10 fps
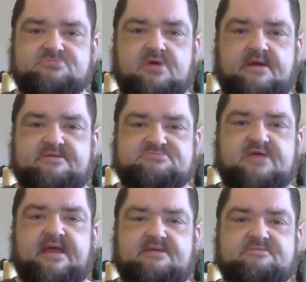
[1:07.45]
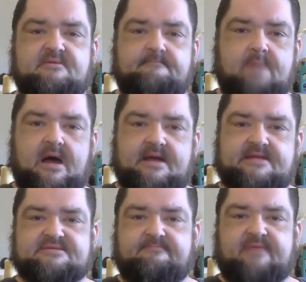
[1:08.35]
Trying to change
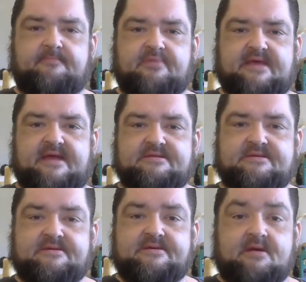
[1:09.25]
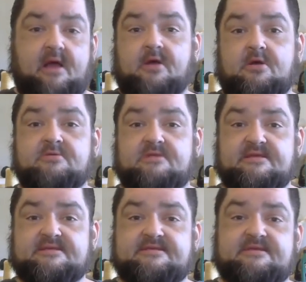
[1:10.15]
minds of people that aren't going to
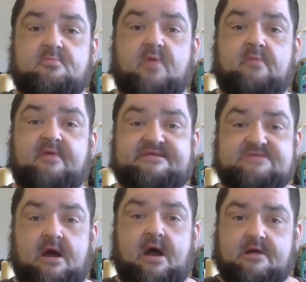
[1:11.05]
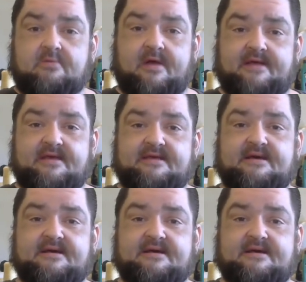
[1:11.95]
listen to the way we talk, right? Like,